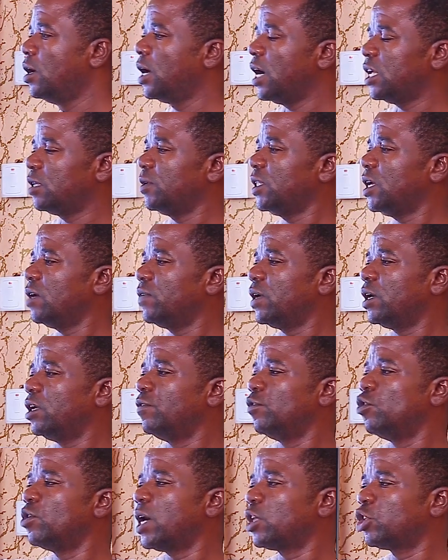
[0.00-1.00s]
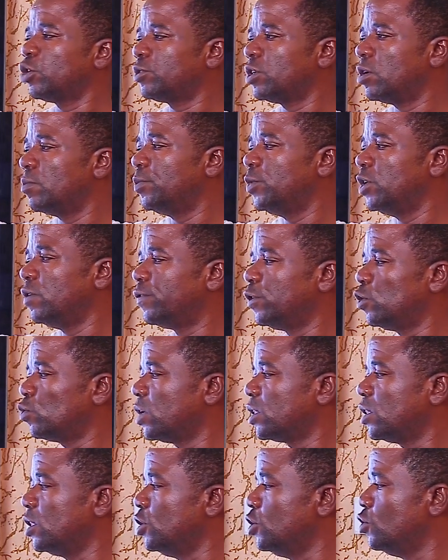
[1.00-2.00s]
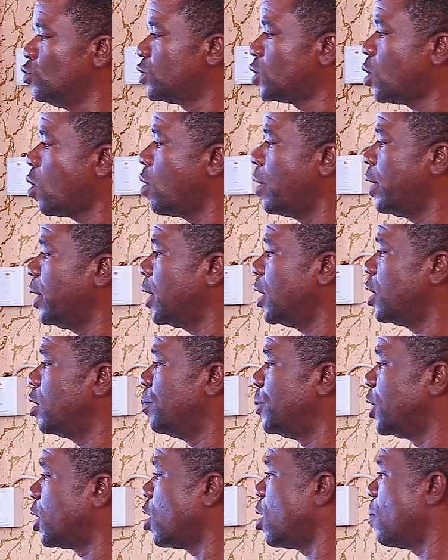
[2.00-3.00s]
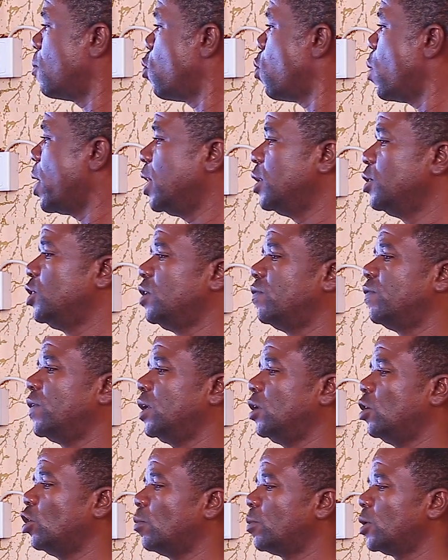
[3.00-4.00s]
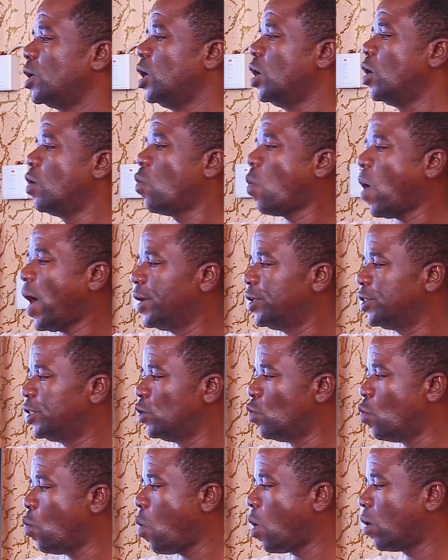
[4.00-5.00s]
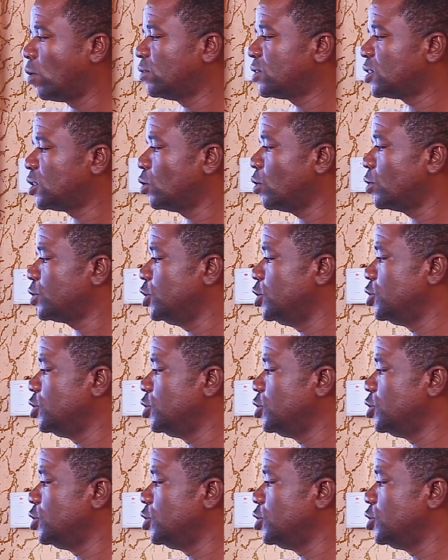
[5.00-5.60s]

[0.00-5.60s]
As a matter of fact, if you look at option B, frequently used organs become well developed, while the ones not